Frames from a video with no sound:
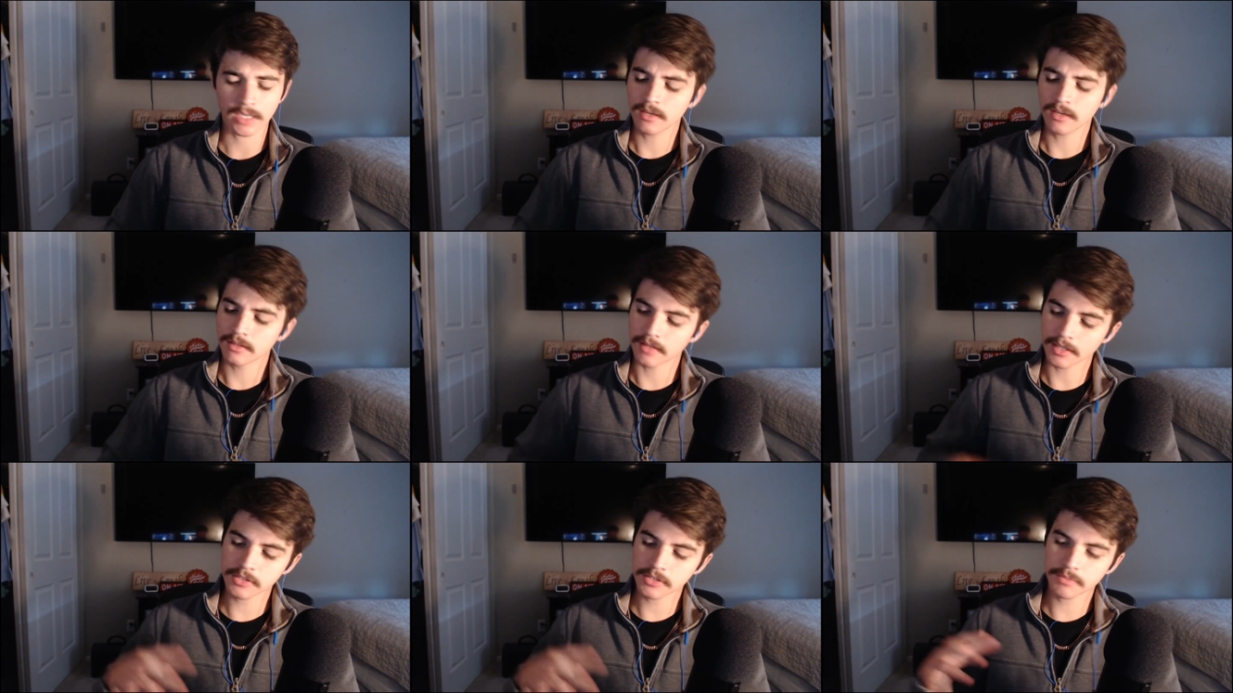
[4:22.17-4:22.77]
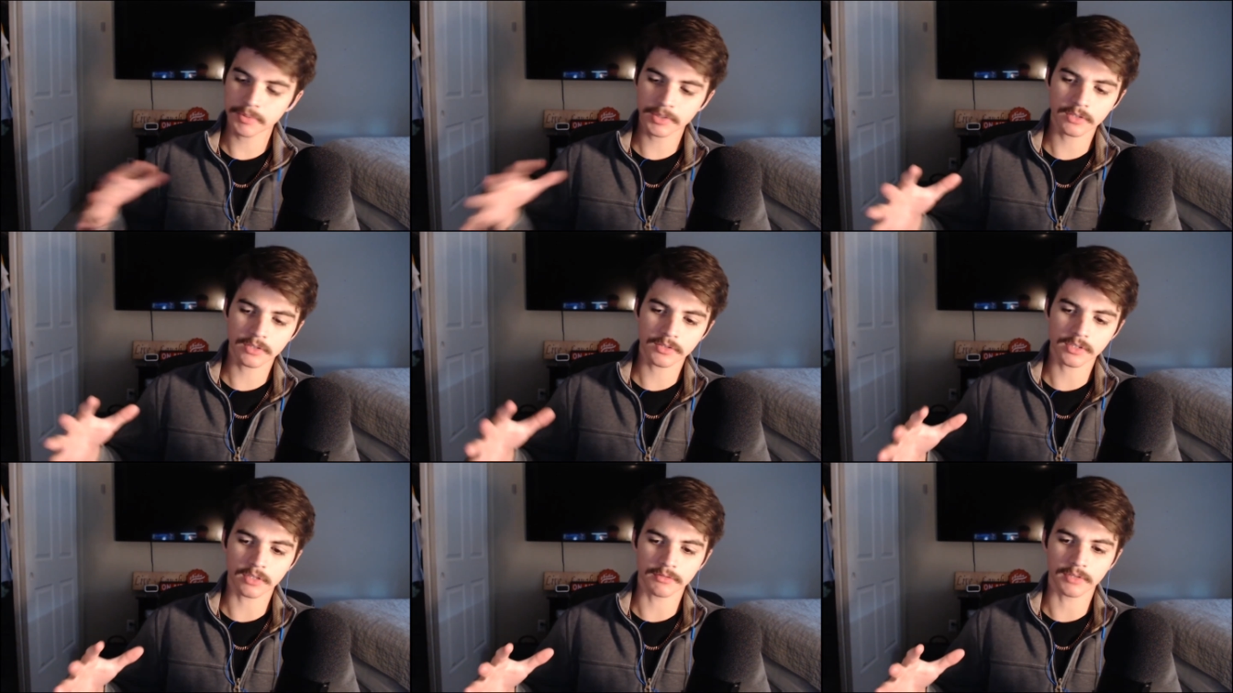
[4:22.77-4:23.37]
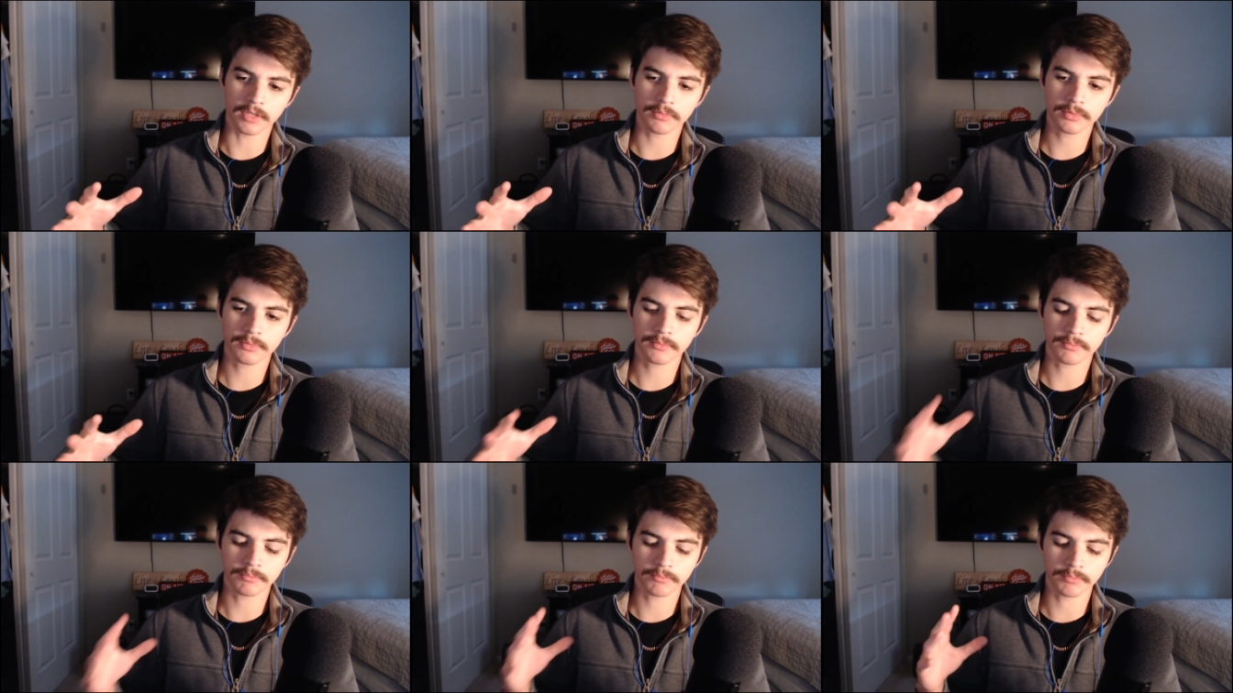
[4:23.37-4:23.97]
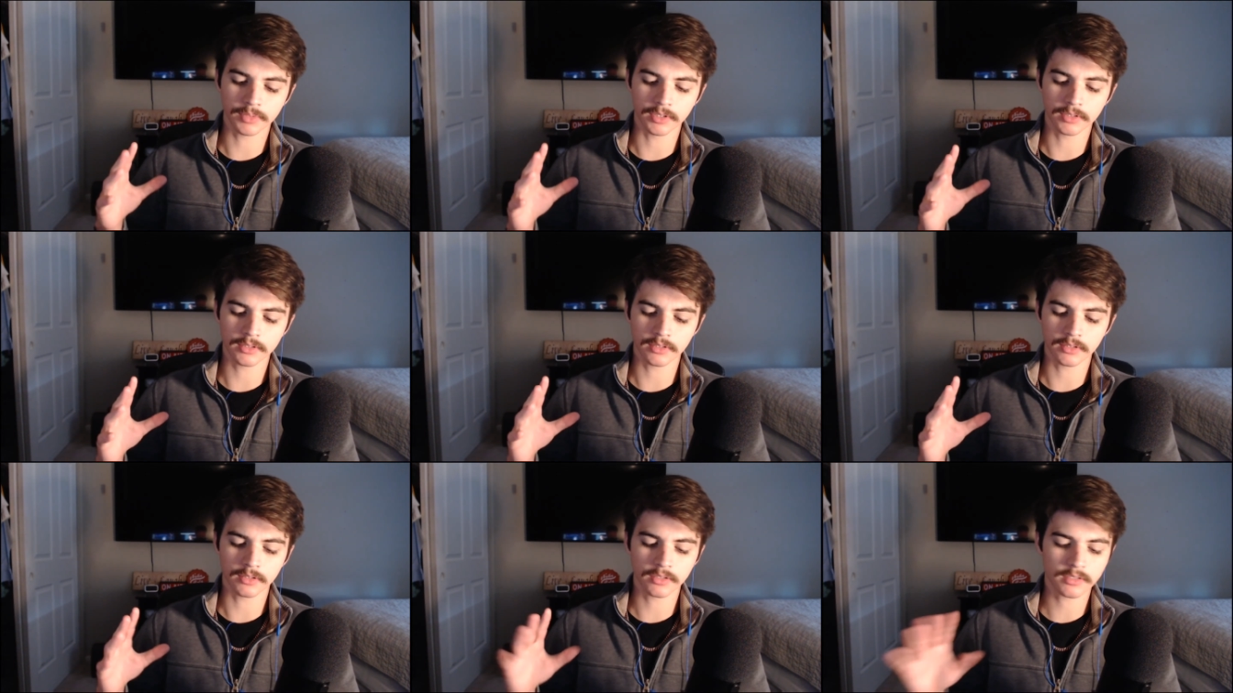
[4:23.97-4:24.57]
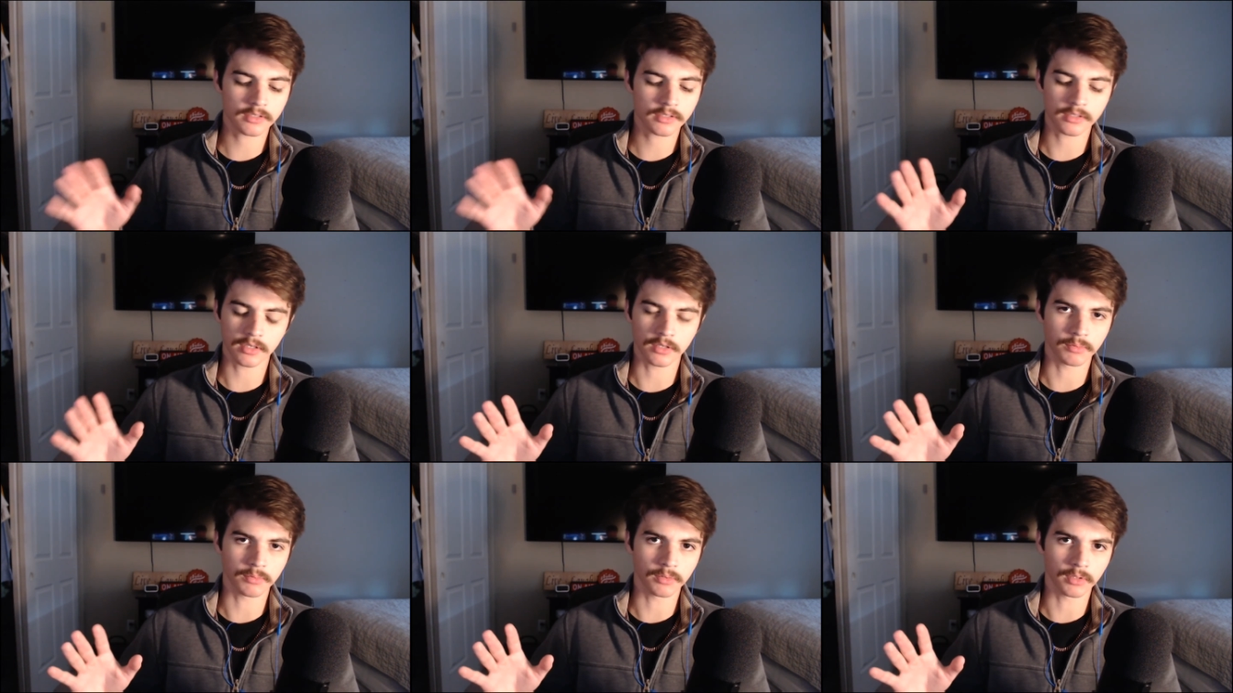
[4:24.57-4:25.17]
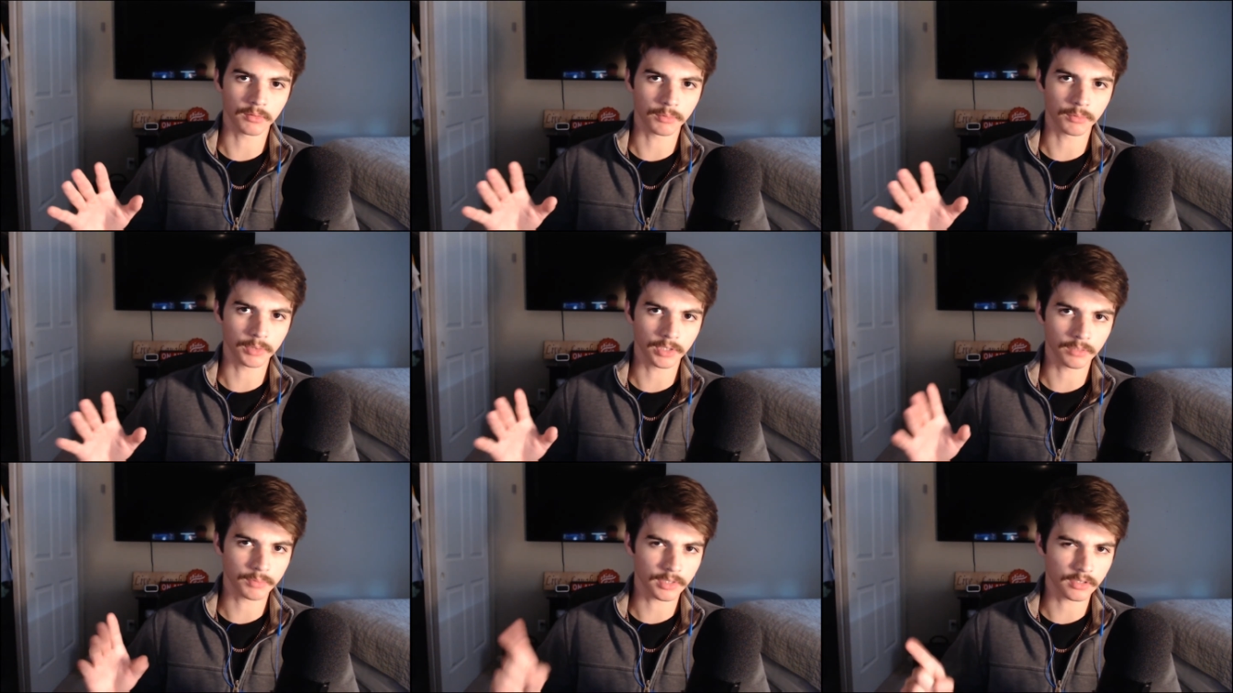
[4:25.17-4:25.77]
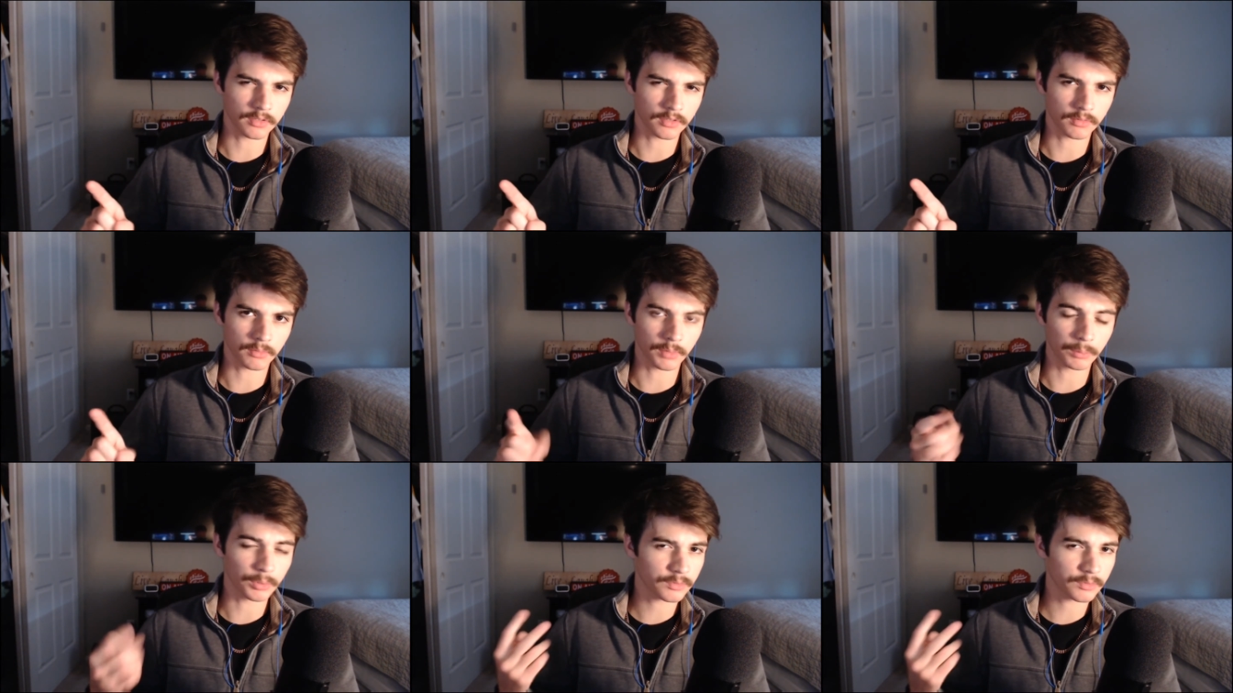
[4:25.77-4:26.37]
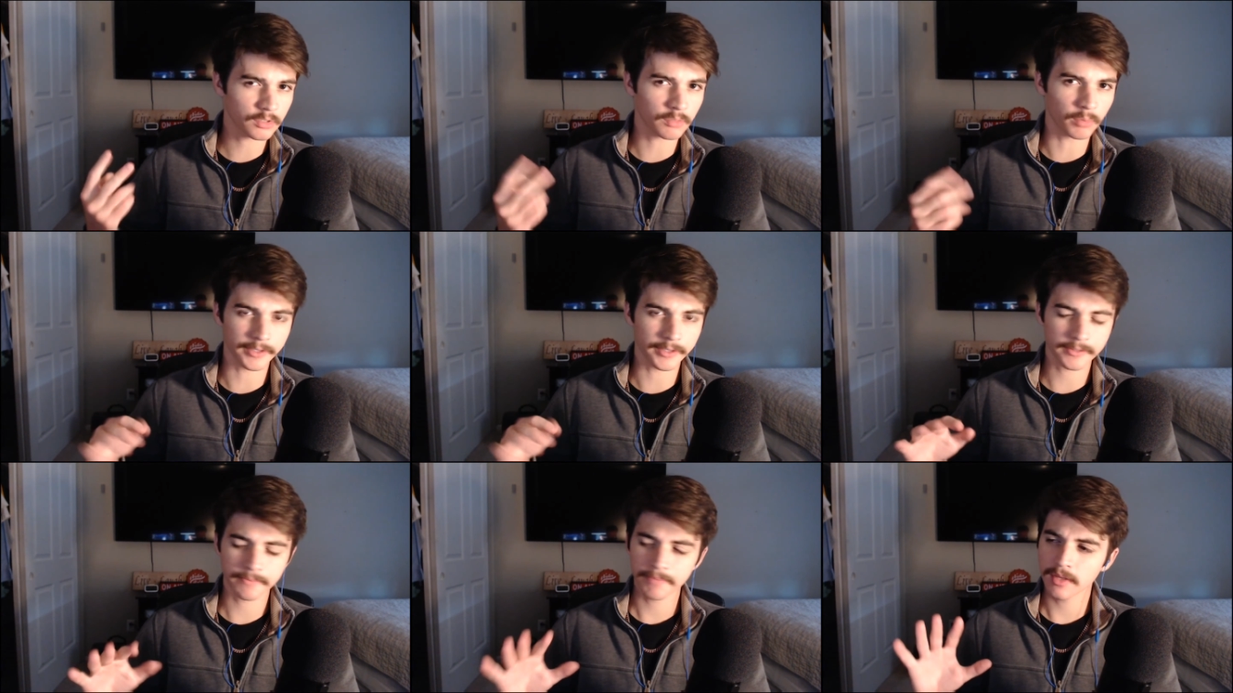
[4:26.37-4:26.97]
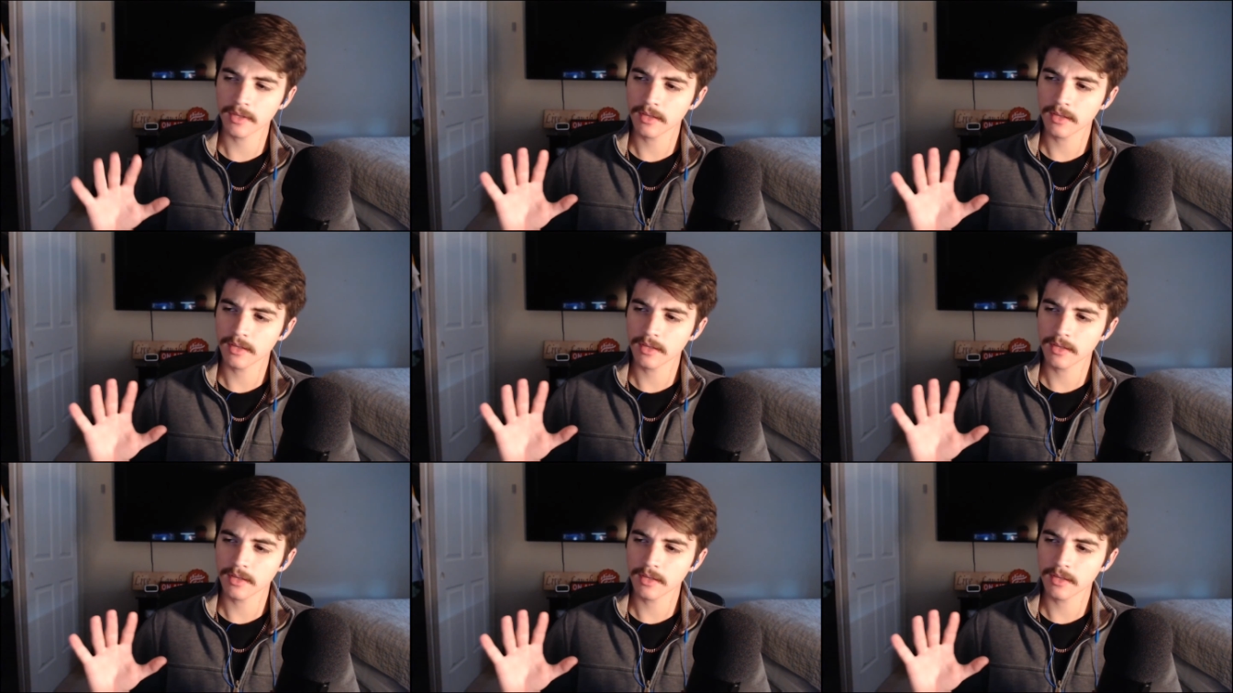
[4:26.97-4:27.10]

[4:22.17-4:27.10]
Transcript: Not just building yourself up, but this is another point I want to bring up that you should remember. 2 points.